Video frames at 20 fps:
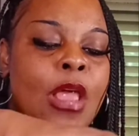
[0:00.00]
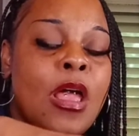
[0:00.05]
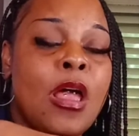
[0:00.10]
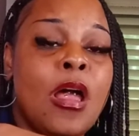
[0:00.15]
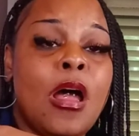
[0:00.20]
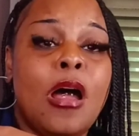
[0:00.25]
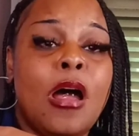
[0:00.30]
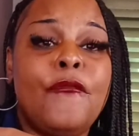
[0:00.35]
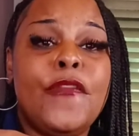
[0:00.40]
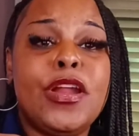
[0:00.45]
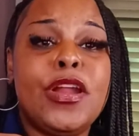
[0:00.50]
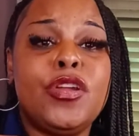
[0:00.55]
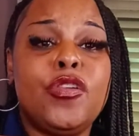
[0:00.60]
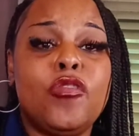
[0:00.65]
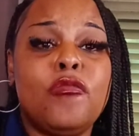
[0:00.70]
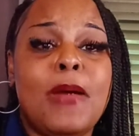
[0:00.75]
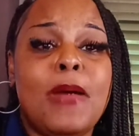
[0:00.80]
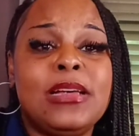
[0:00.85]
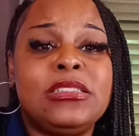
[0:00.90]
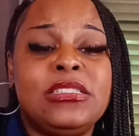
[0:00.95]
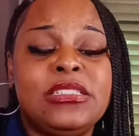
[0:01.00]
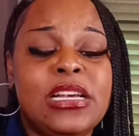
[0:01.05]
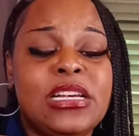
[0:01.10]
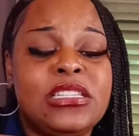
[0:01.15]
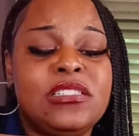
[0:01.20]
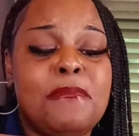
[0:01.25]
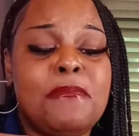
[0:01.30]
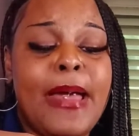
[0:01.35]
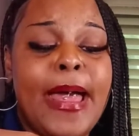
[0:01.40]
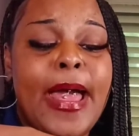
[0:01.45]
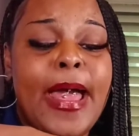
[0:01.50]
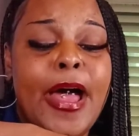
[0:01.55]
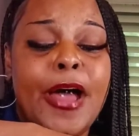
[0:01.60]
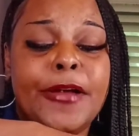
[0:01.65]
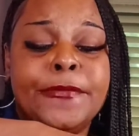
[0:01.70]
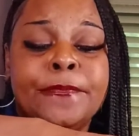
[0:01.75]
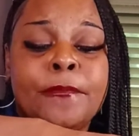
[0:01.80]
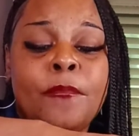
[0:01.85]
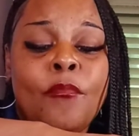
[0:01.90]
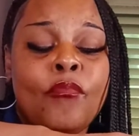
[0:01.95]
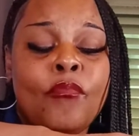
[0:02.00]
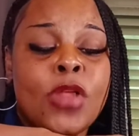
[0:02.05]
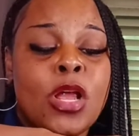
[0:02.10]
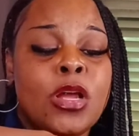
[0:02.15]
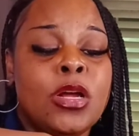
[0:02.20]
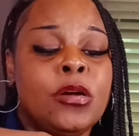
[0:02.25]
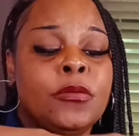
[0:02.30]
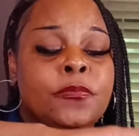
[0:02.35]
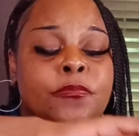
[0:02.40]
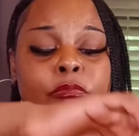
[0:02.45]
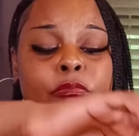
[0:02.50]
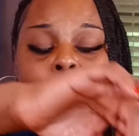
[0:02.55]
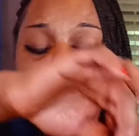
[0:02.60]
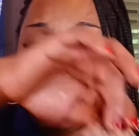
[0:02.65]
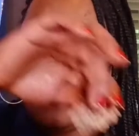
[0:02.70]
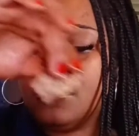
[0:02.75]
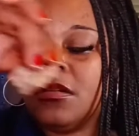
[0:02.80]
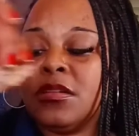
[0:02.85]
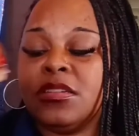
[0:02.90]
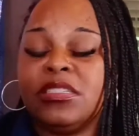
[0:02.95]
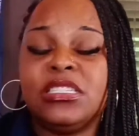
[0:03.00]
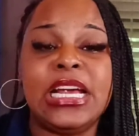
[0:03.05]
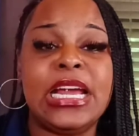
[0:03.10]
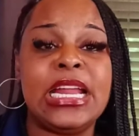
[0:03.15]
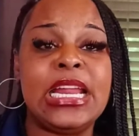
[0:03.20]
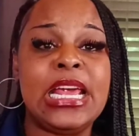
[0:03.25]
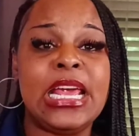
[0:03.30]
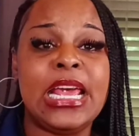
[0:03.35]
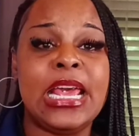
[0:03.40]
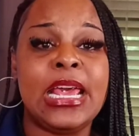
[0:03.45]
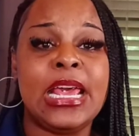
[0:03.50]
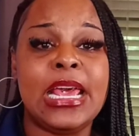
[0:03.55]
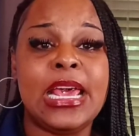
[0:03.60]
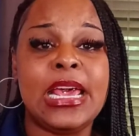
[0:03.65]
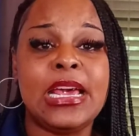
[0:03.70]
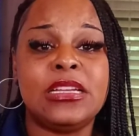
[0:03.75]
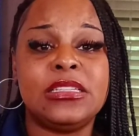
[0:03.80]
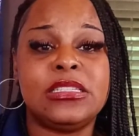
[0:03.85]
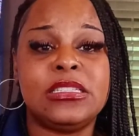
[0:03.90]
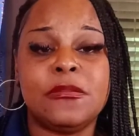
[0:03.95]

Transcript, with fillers: I'm finna do my sis math. Cindy E Eats.